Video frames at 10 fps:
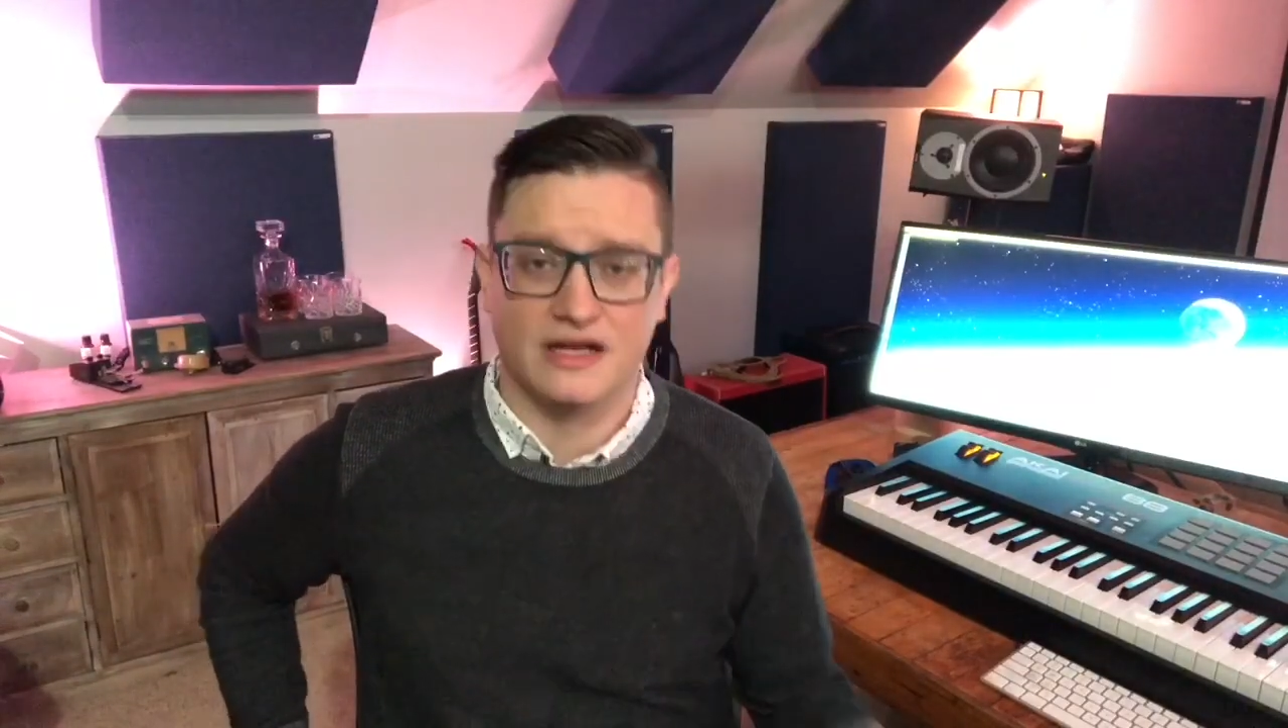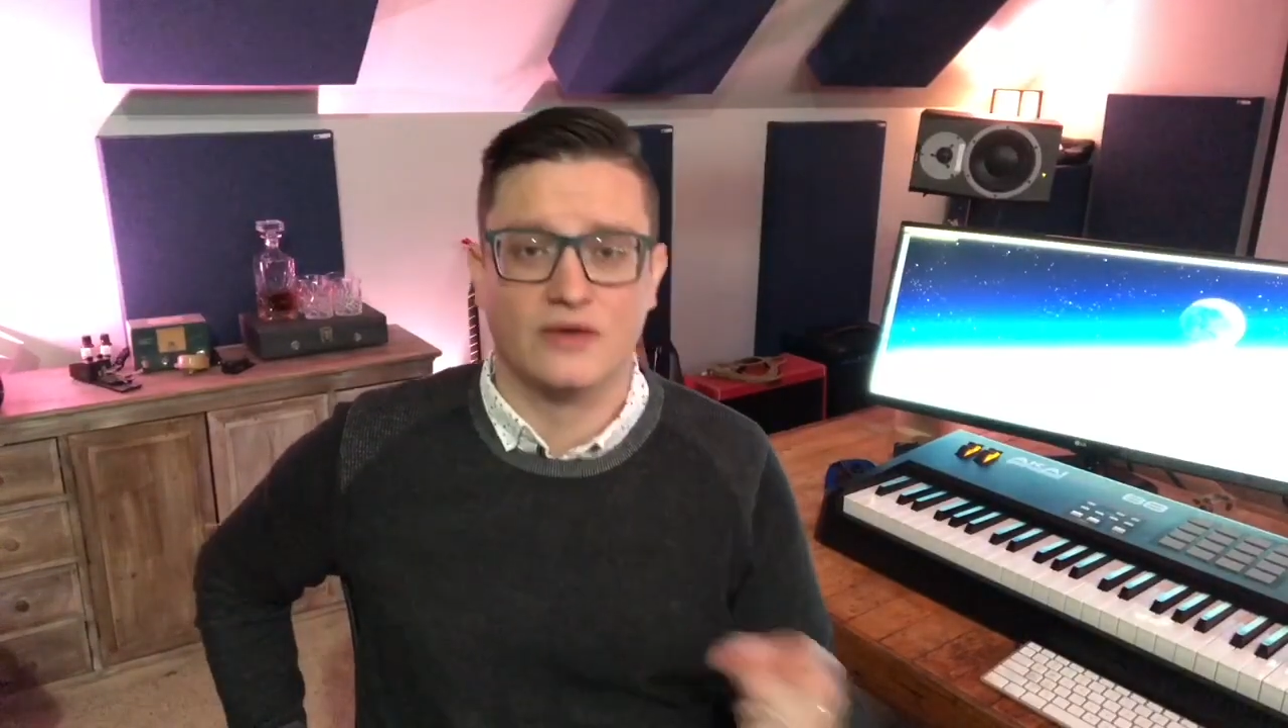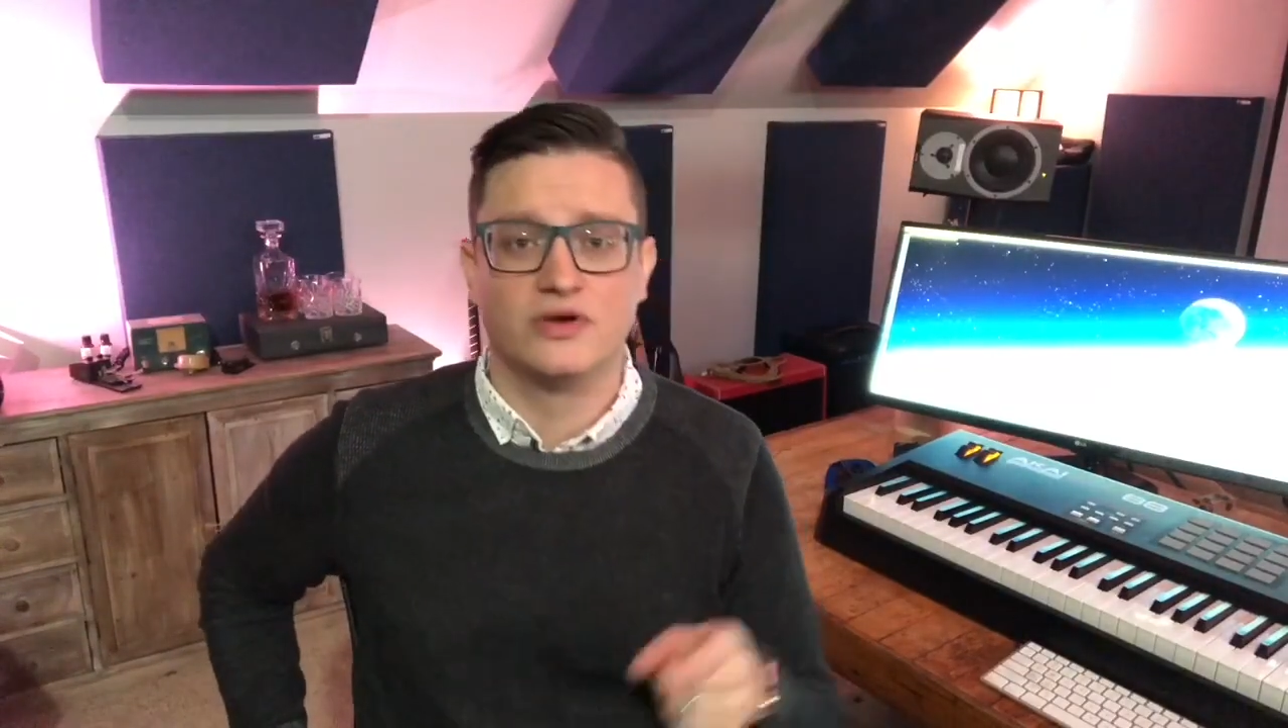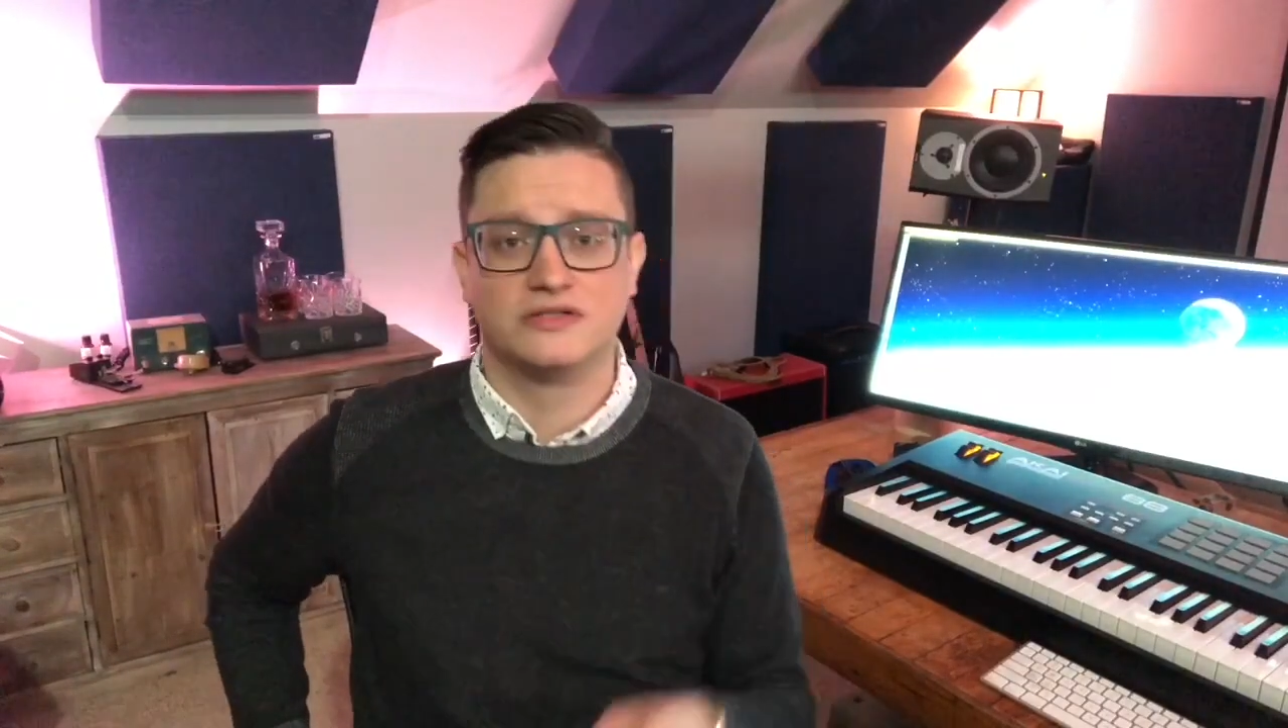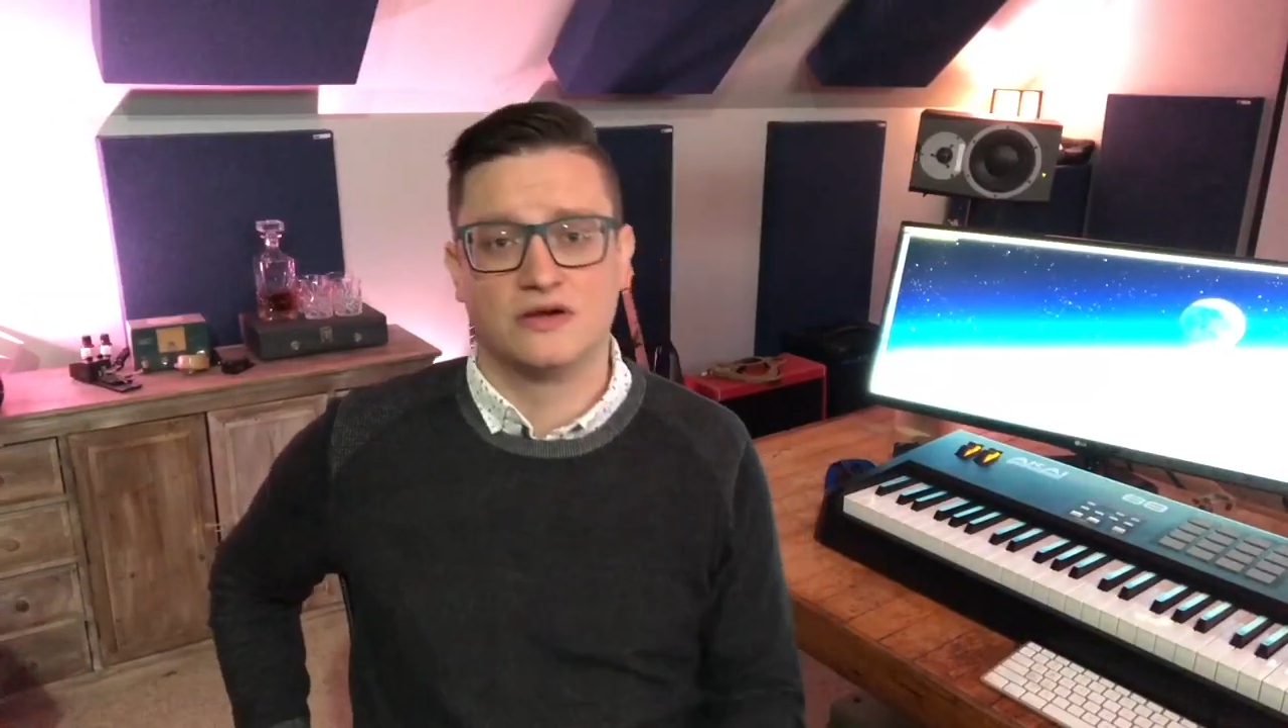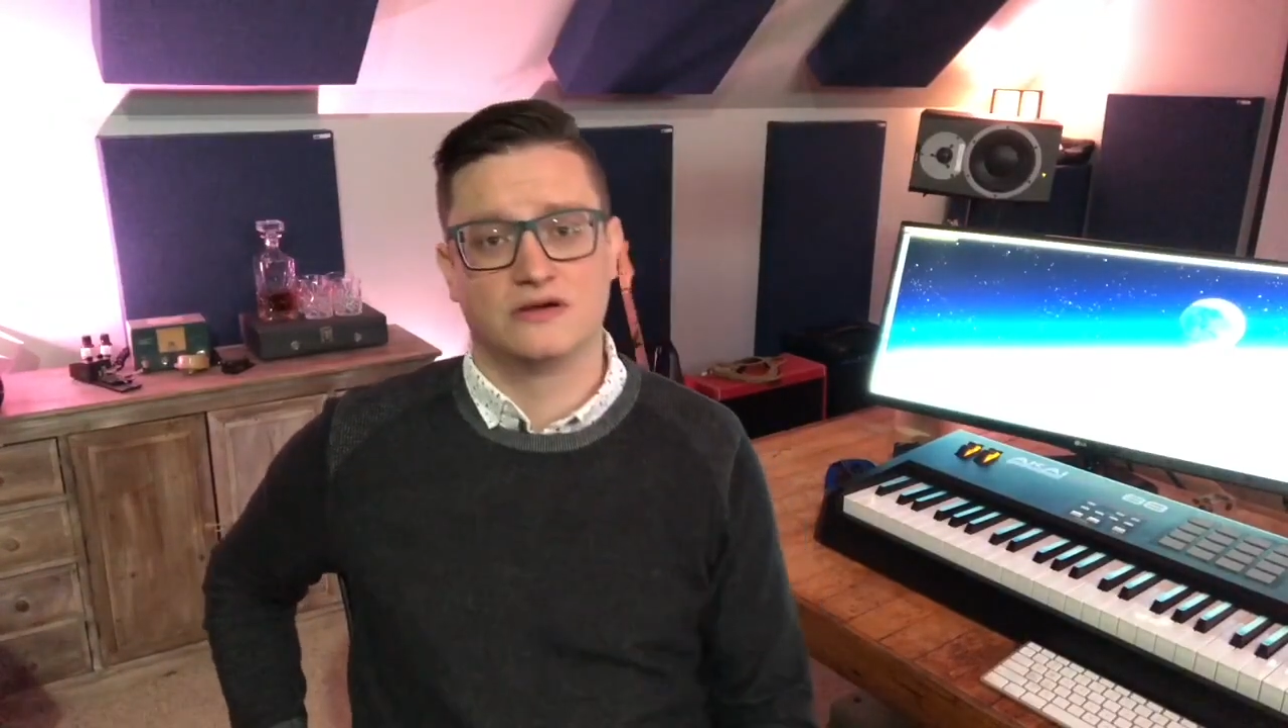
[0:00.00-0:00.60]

and I want to